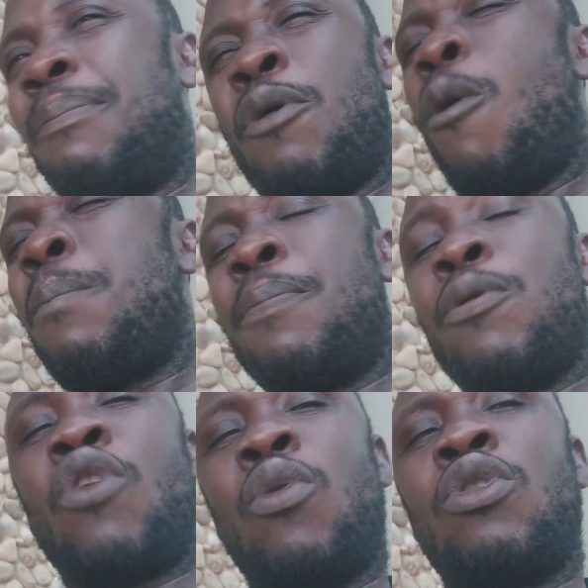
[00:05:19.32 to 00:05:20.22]
or people
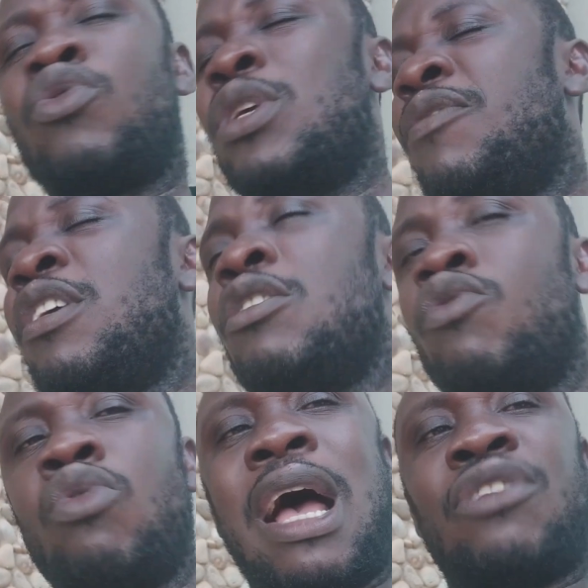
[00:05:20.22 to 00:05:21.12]
don't want to even
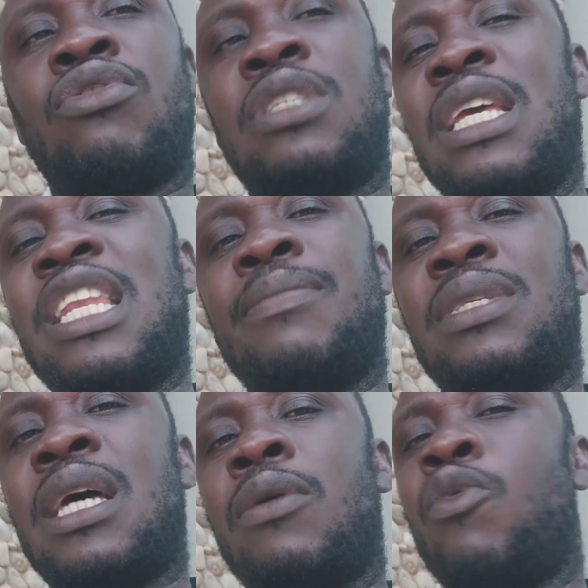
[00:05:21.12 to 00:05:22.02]
to associate
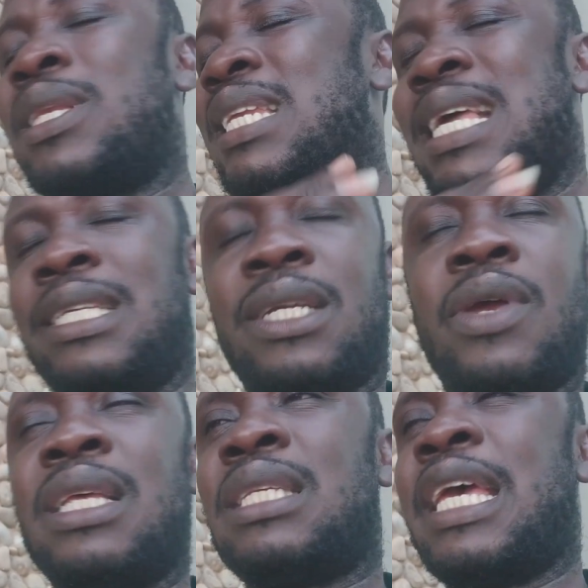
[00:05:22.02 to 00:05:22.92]
themselves with
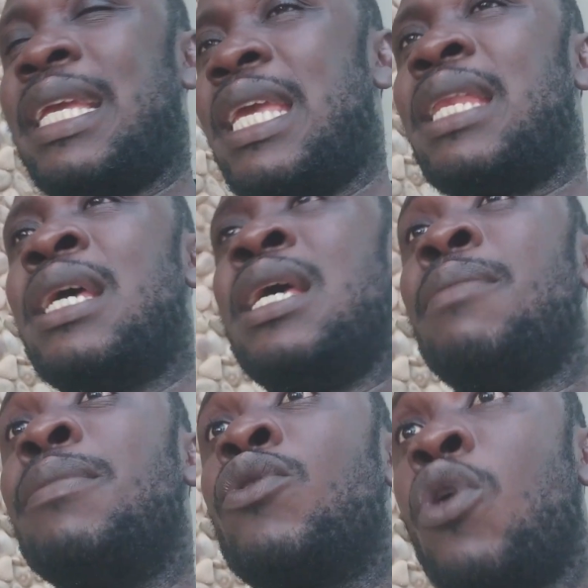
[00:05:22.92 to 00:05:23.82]
Nigerians again
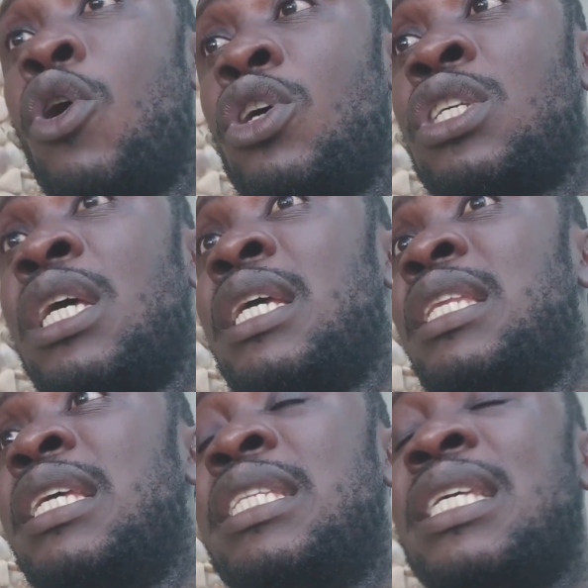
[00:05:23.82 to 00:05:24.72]
because
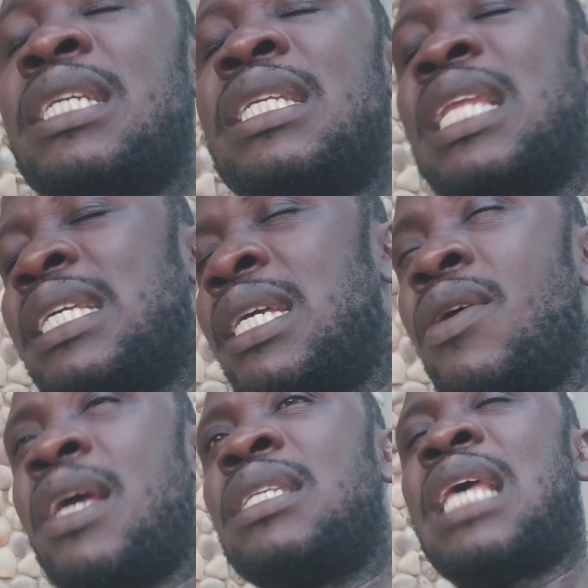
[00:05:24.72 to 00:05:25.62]
they think
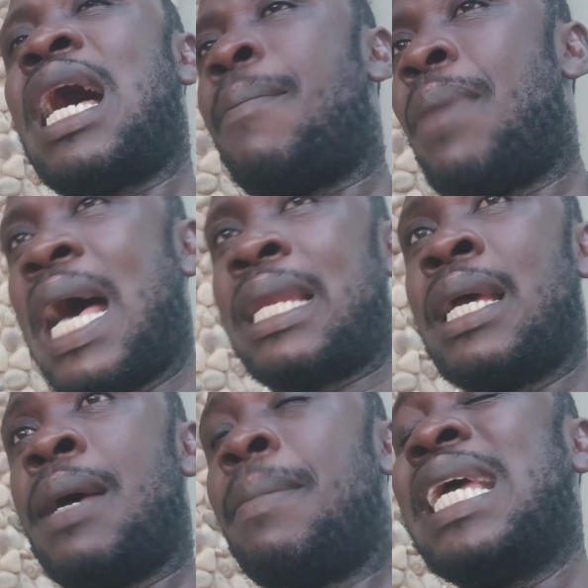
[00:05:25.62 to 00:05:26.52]
Nigerians are bad.
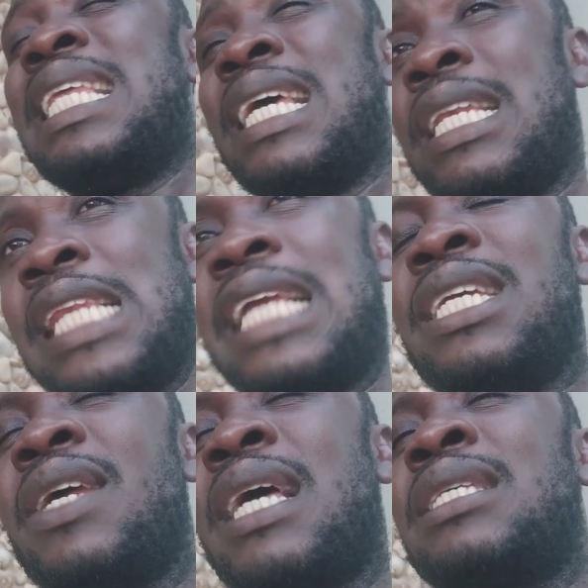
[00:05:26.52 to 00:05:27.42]
But
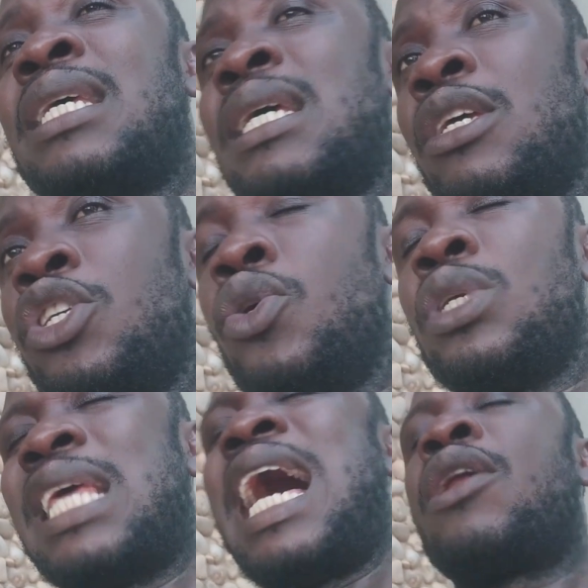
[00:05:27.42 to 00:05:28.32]
Nigeria's
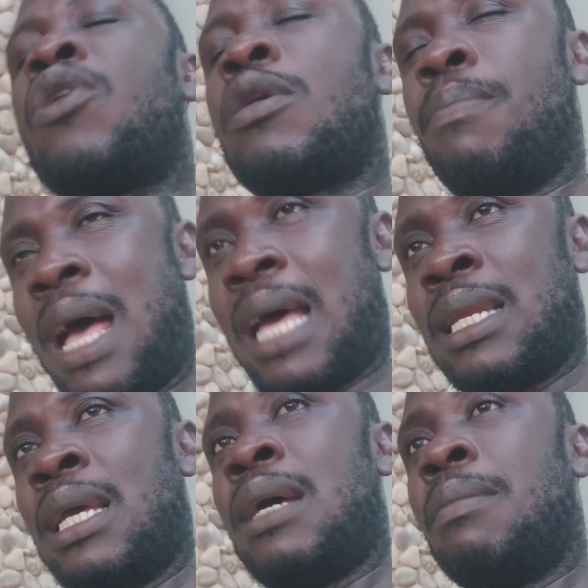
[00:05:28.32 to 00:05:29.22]
youth are not bad,
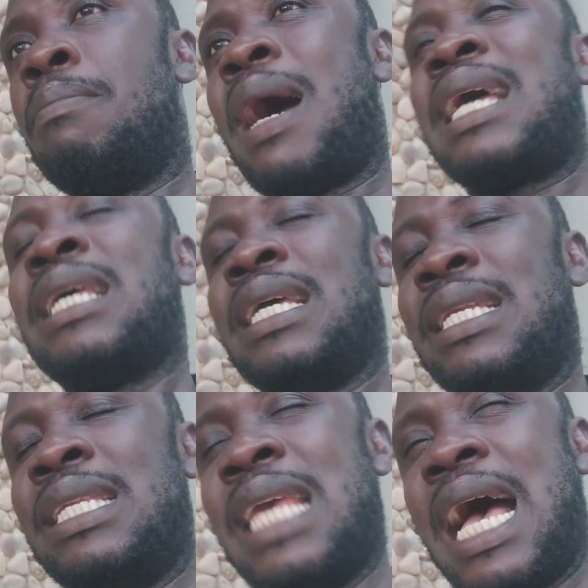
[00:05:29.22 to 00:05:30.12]
but
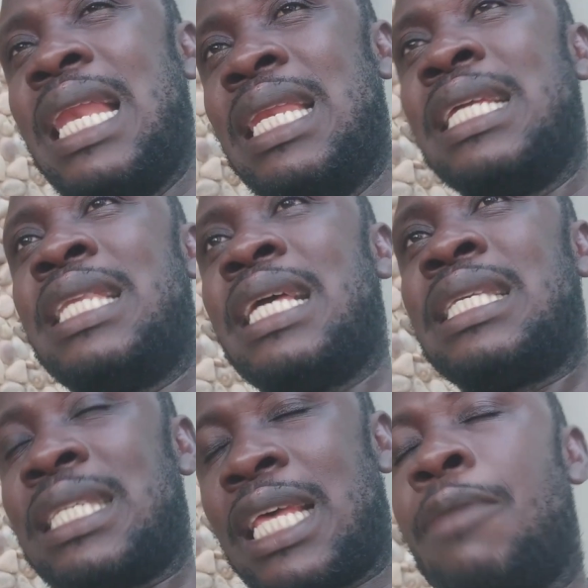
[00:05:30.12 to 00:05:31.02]
their
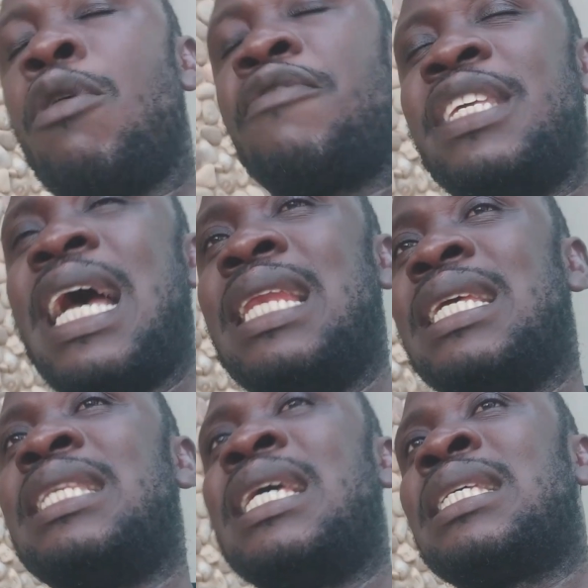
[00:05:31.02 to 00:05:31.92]
leaders, some of their
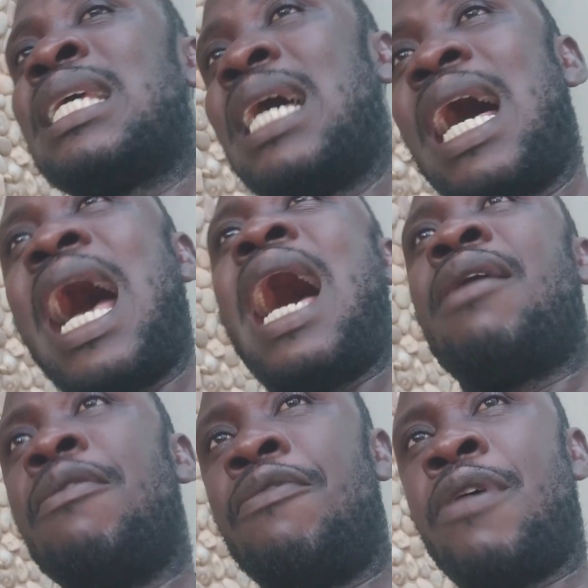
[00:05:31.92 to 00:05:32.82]
leaders
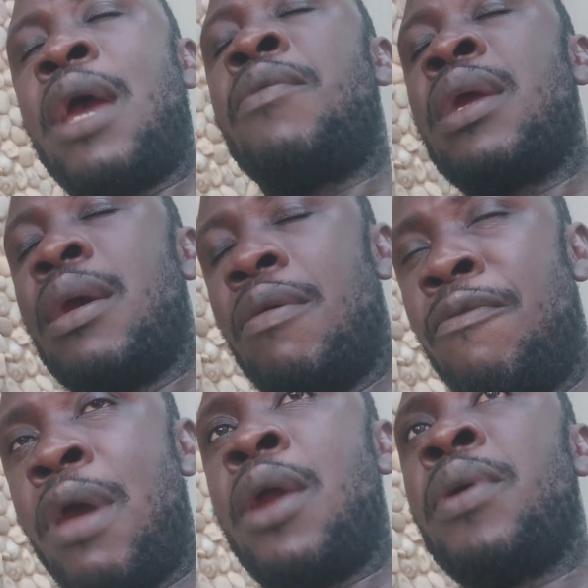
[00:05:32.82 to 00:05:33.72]
are very,
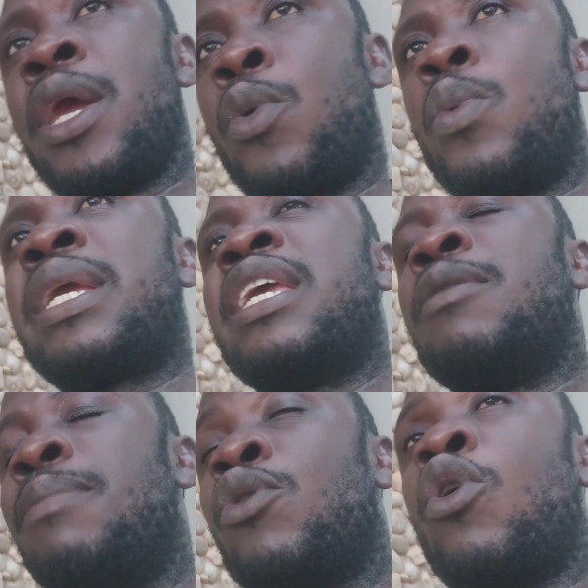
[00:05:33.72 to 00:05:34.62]
very
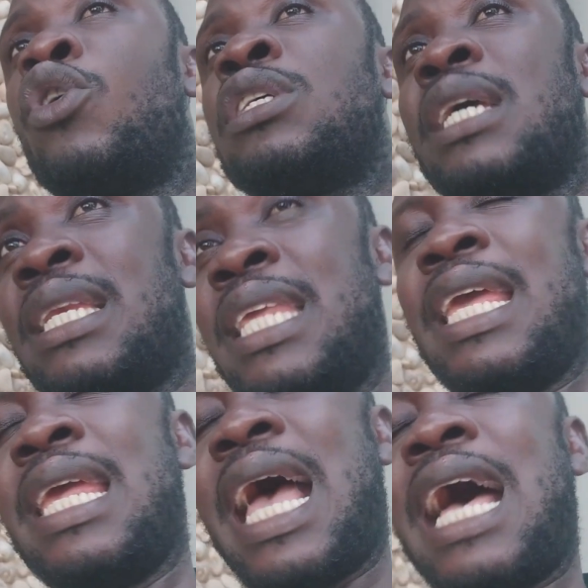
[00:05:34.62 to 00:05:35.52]
wicked because
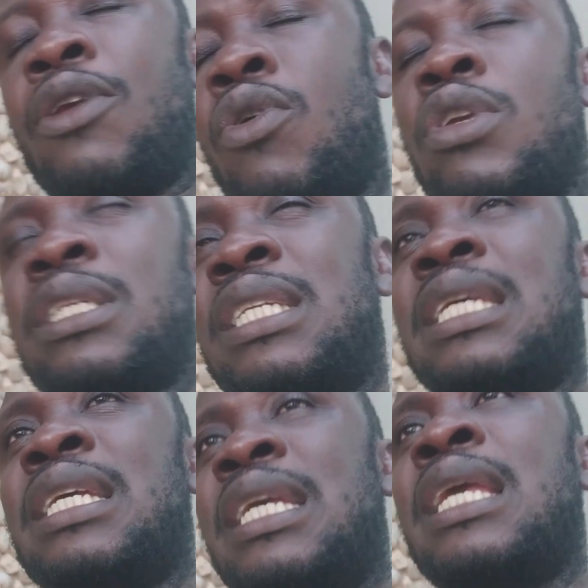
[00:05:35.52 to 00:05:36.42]
they are not
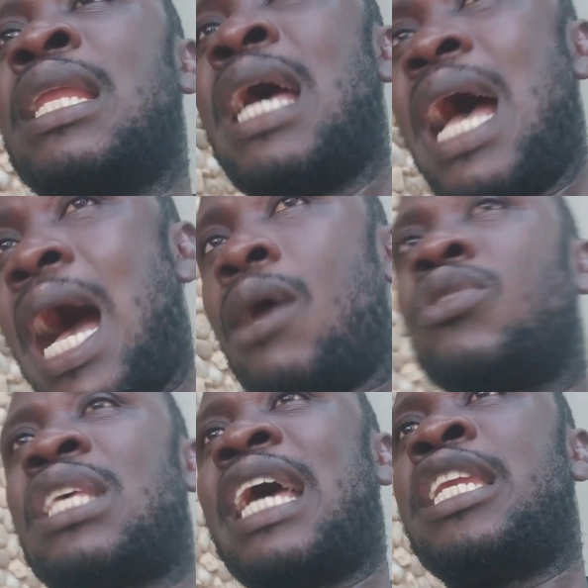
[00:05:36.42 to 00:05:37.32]
thinking
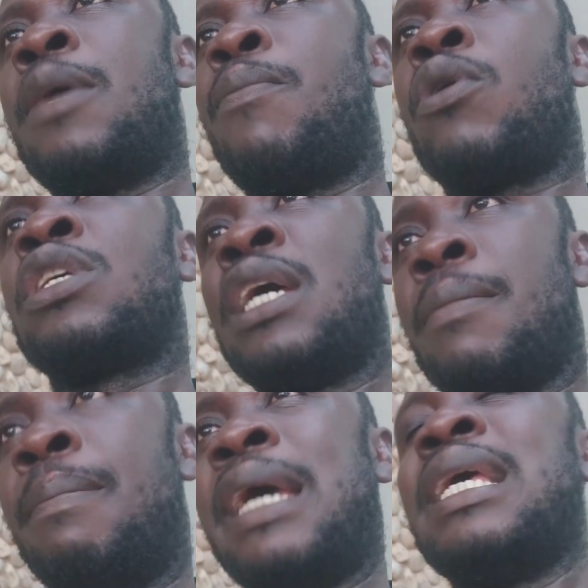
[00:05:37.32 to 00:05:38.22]
outside the box,
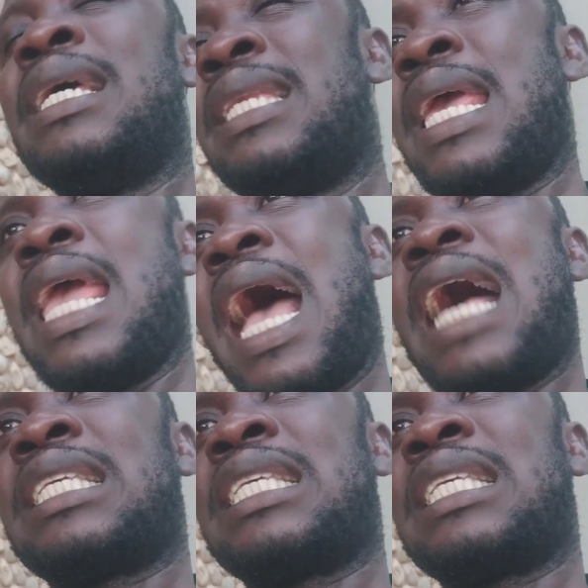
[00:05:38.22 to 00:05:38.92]
but they are